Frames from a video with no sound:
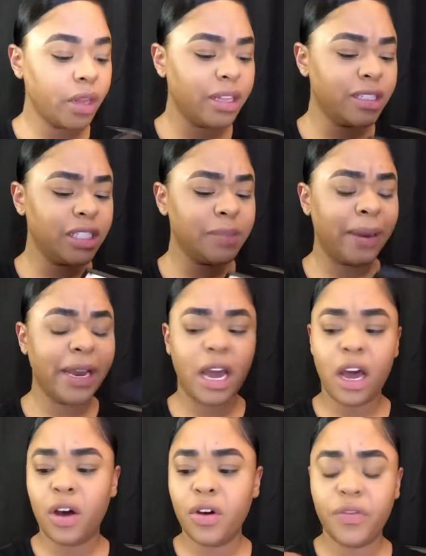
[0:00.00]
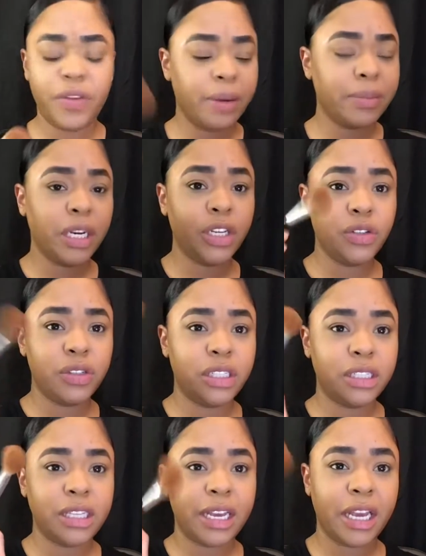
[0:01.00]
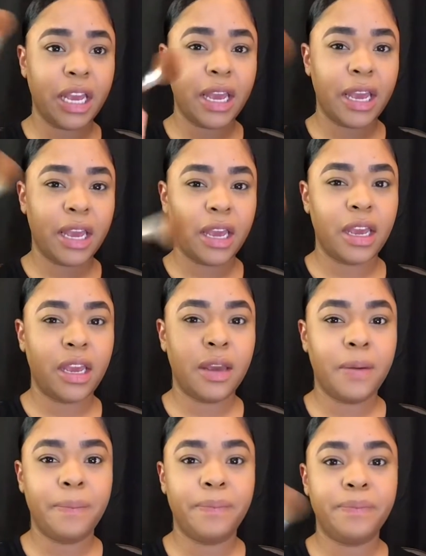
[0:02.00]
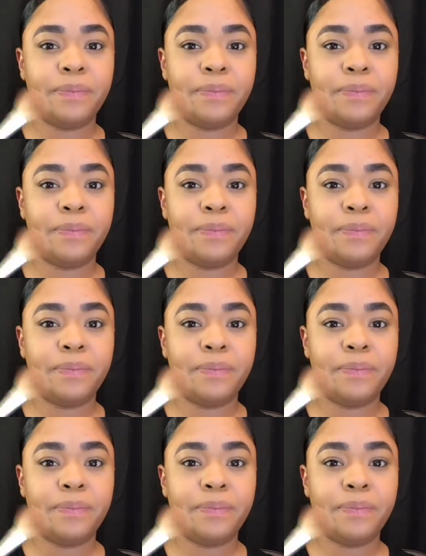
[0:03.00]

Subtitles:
This is by e.l.f. and I'm gonna use just like a